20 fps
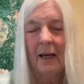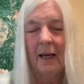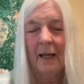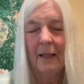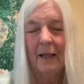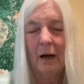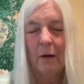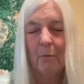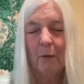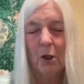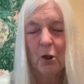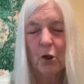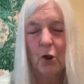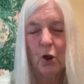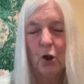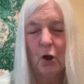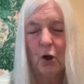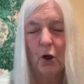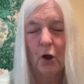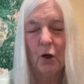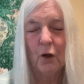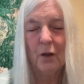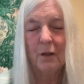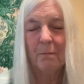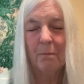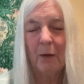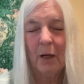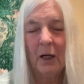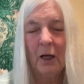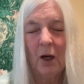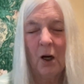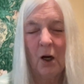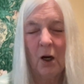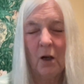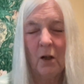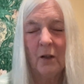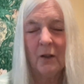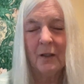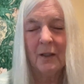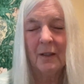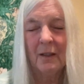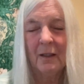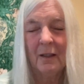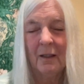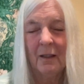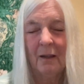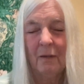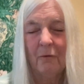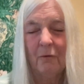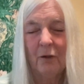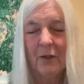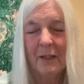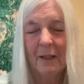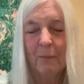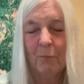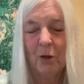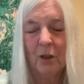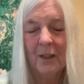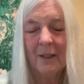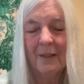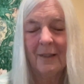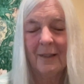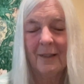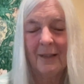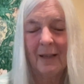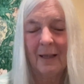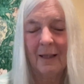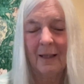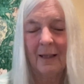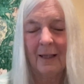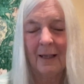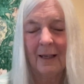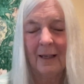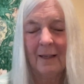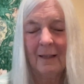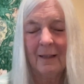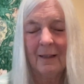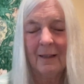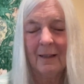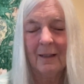and how much it hurt my heart for someone to say that.